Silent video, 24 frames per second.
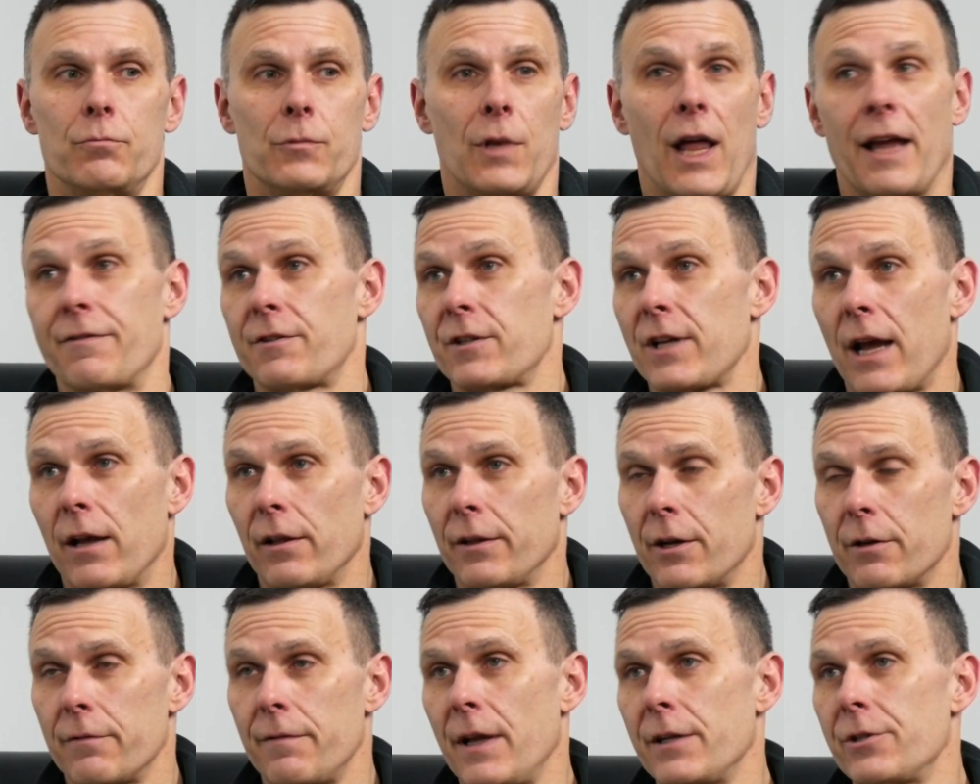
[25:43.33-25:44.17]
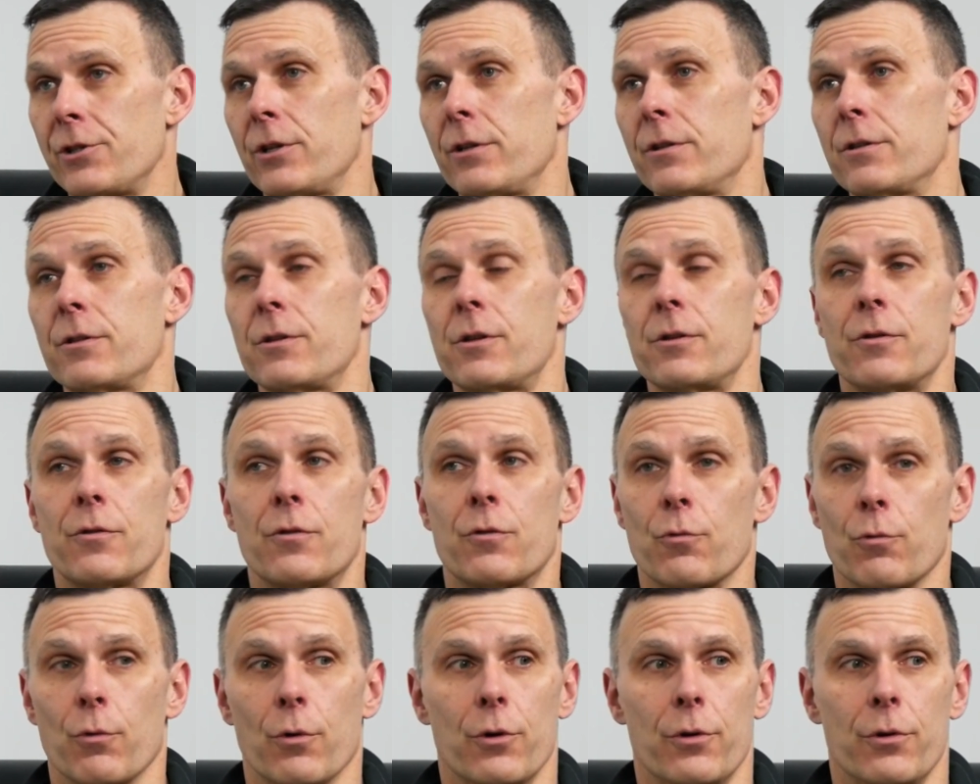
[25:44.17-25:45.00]
lifestyle interventions,
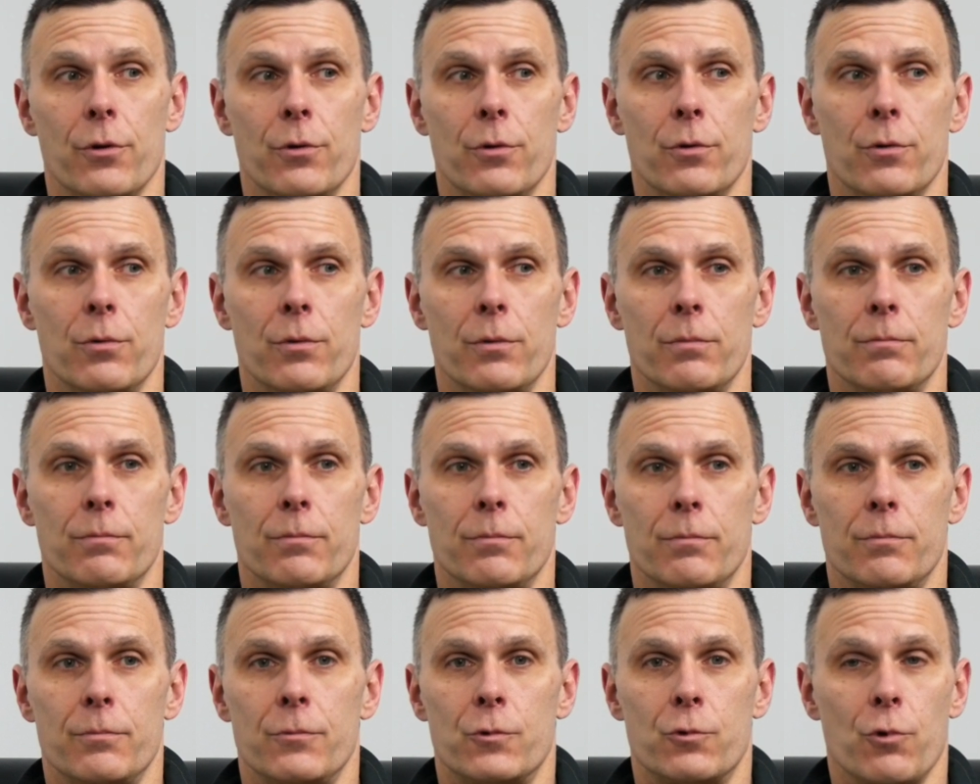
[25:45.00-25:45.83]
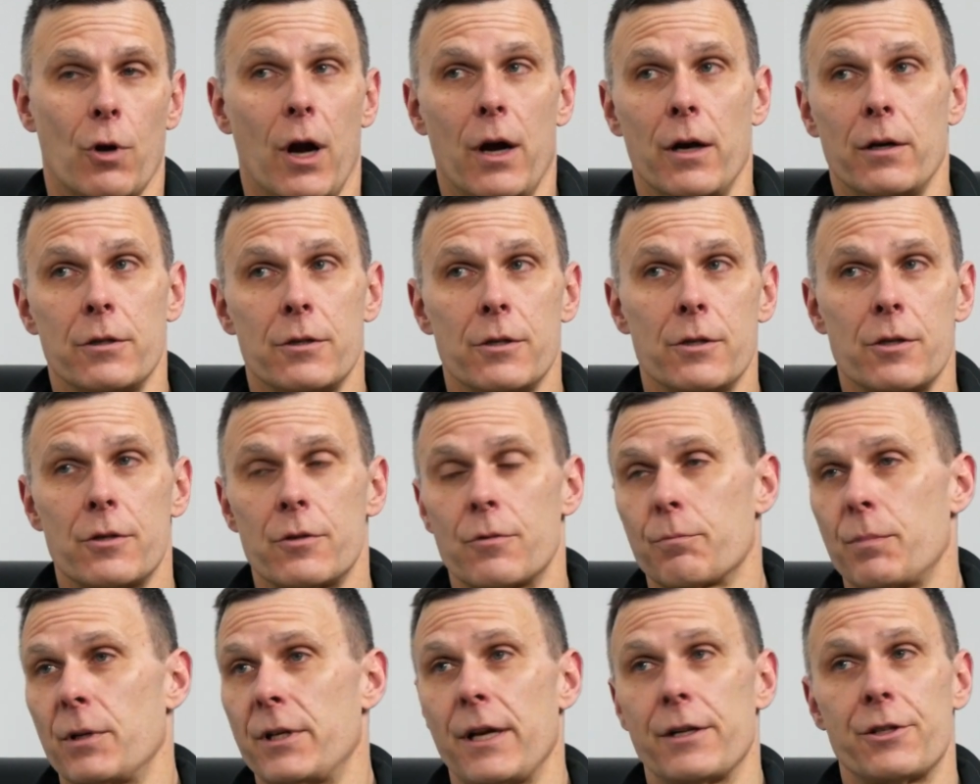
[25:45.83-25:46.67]
through drugs,
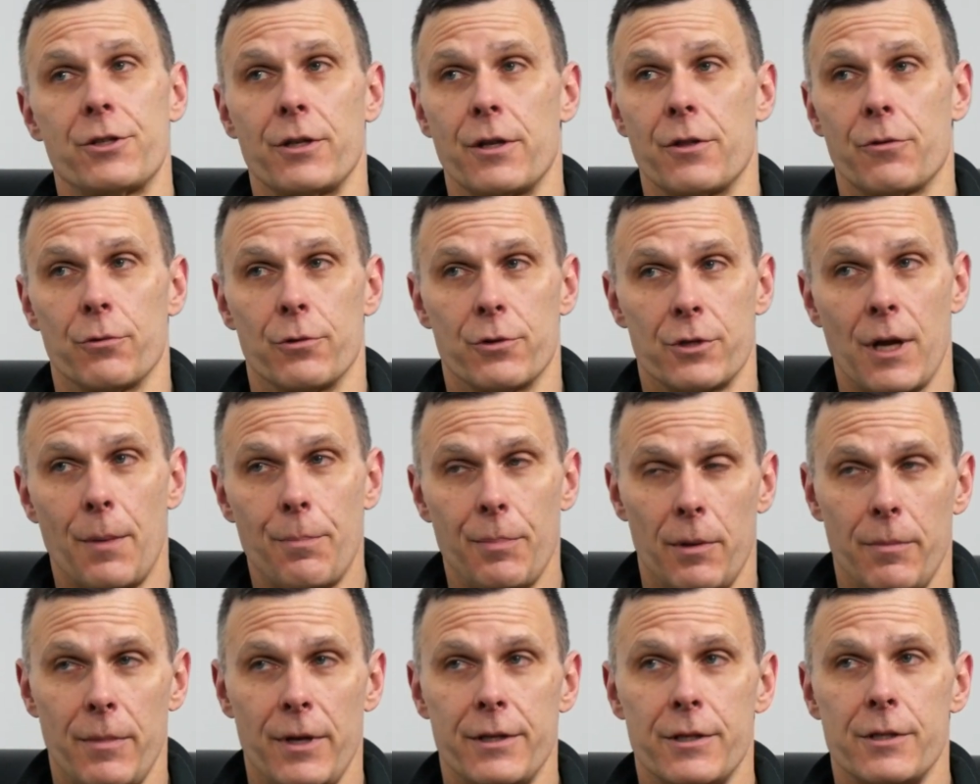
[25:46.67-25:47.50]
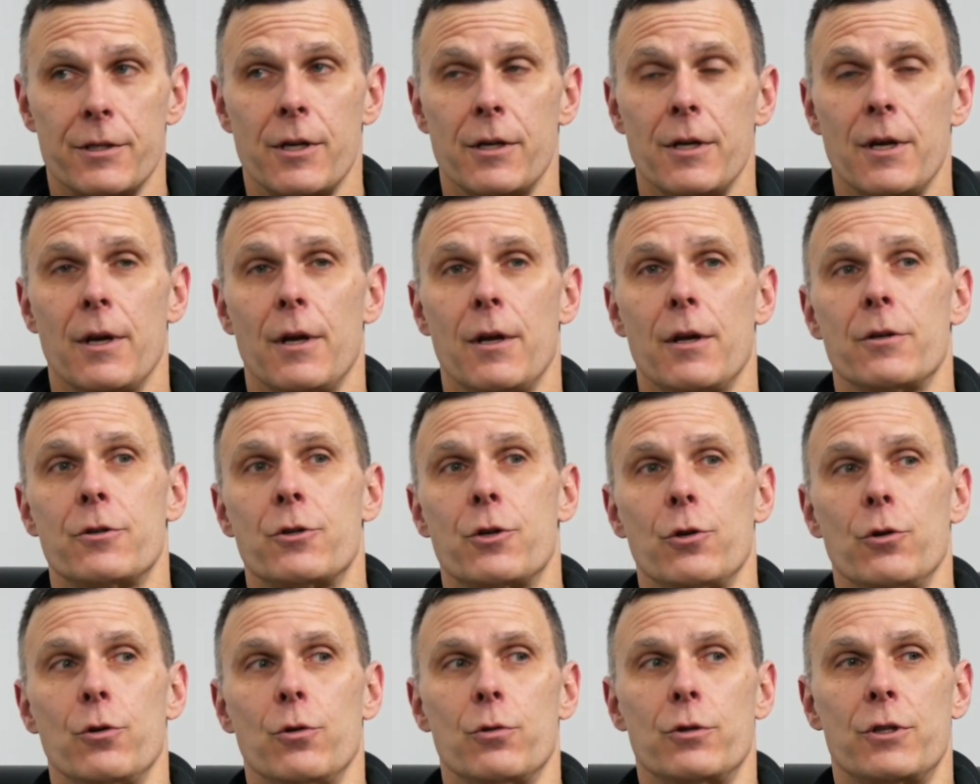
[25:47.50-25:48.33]
potentially through supplements,
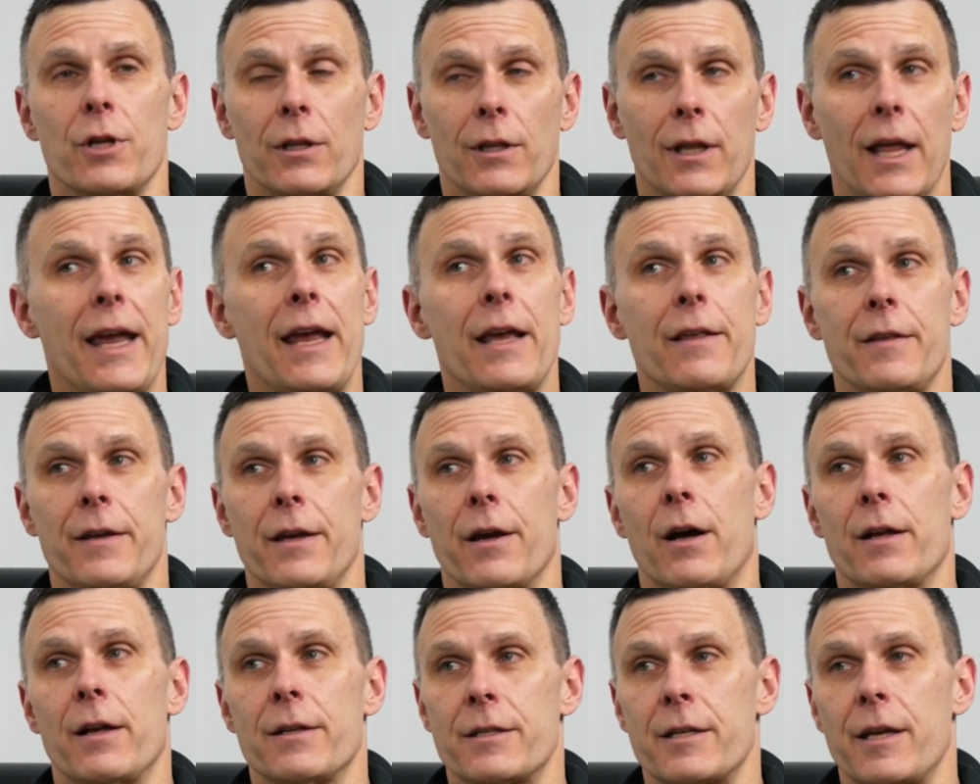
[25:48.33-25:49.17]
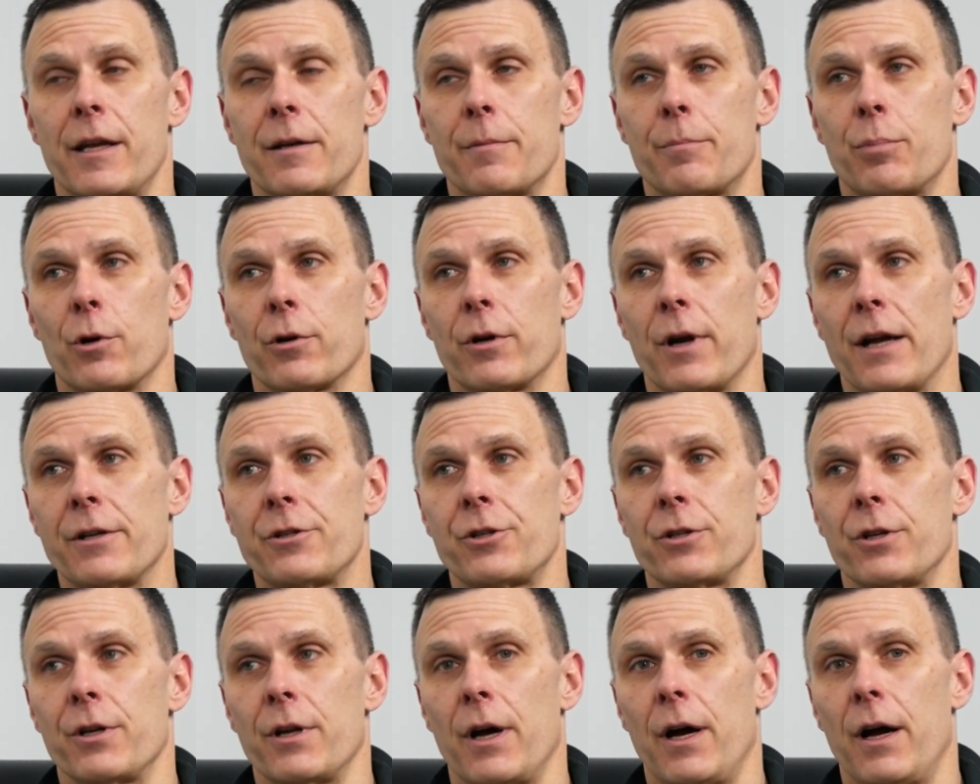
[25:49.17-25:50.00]
to delay the onset and
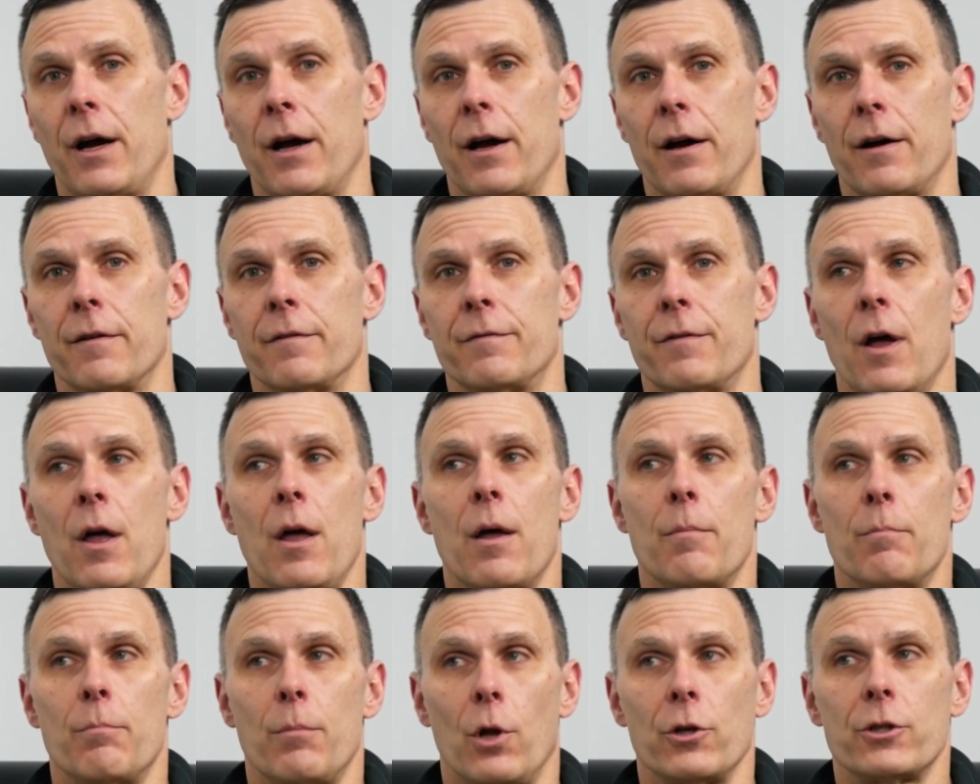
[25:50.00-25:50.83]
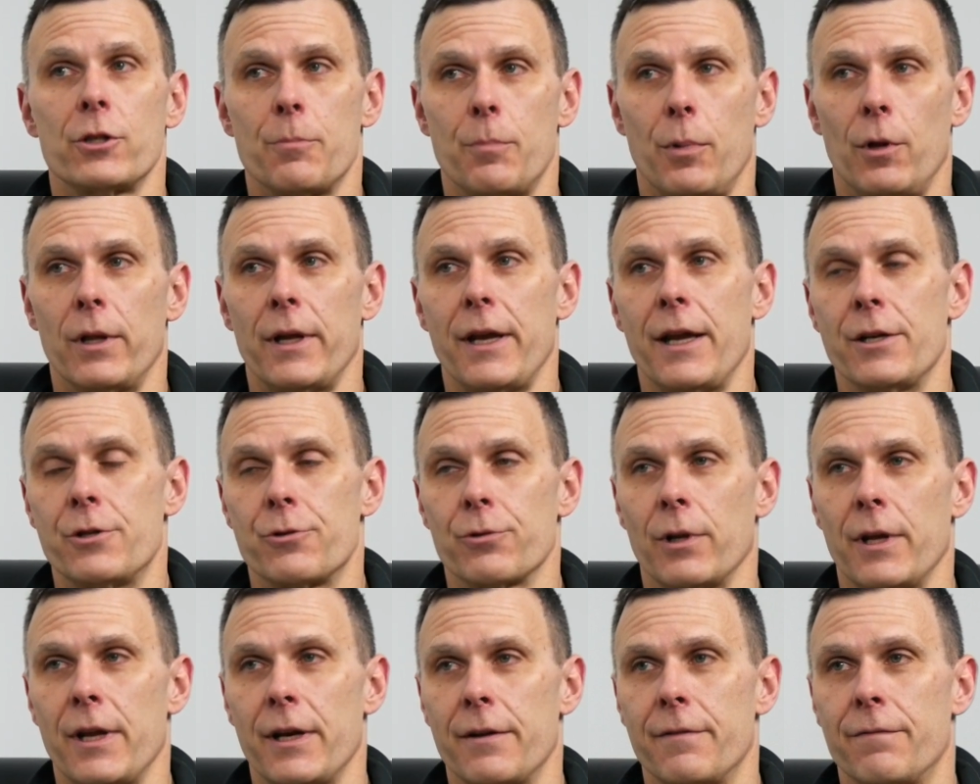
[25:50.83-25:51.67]
progression of multiple
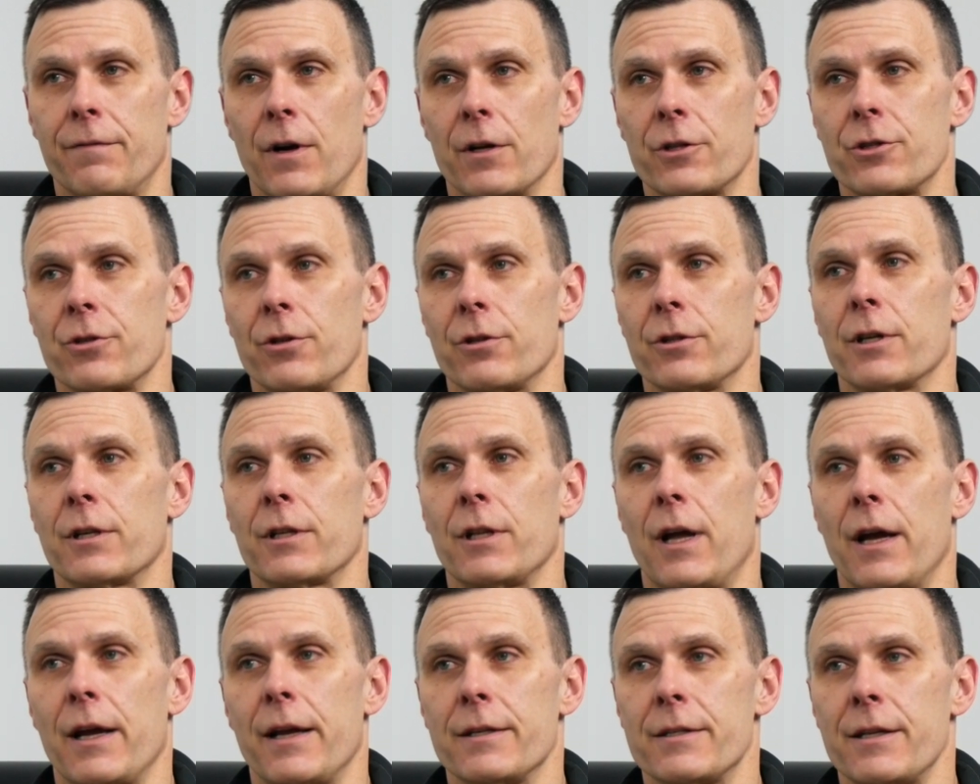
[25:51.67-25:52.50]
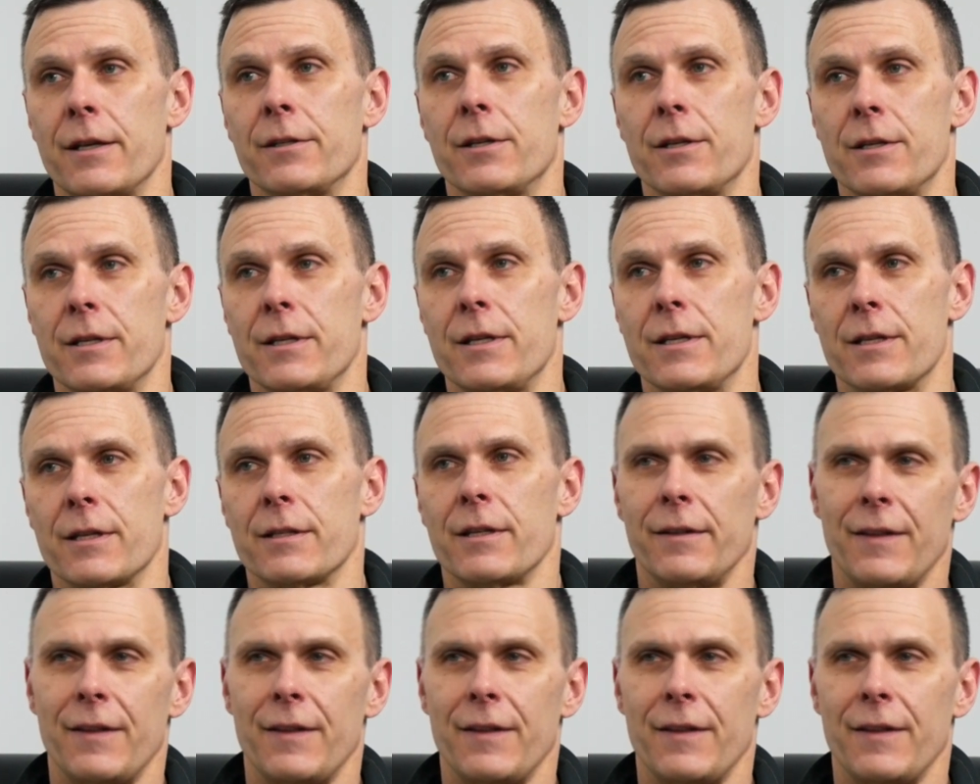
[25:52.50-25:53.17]
age-related functional declines and diseases.